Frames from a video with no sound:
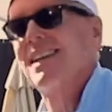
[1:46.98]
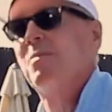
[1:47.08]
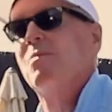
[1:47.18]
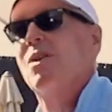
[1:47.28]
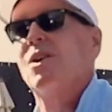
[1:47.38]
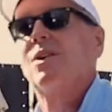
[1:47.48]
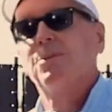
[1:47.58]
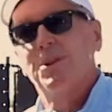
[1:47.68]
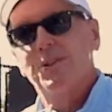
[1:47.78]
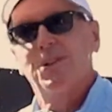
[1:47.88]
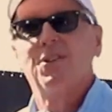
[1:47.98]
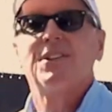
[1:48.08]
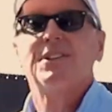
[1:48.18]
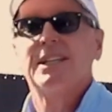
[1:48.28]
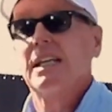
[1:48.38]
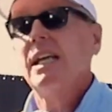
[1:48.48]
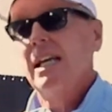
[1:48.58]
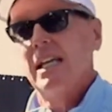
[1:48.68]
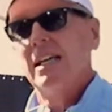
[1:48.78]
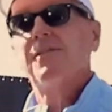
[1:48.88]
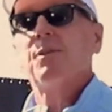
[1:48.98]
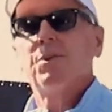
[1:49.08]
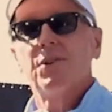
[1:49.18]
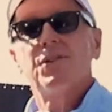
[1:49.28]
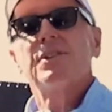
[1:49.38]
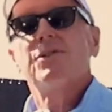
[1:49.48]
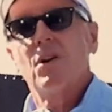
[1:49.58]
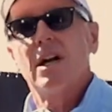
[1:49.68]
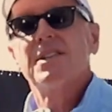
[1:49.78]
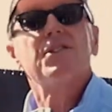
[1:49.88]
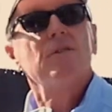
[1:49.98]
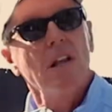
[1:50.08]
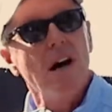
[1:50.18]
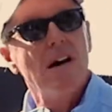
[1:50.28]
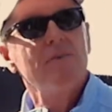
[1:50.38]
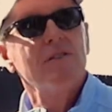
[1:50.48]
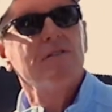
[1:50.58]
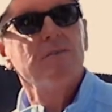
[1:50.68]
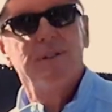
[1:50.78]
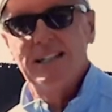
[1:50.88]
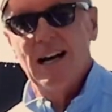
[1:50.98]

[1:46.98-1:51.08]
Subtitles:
that ball and return the dink. If the person tries to lob over me,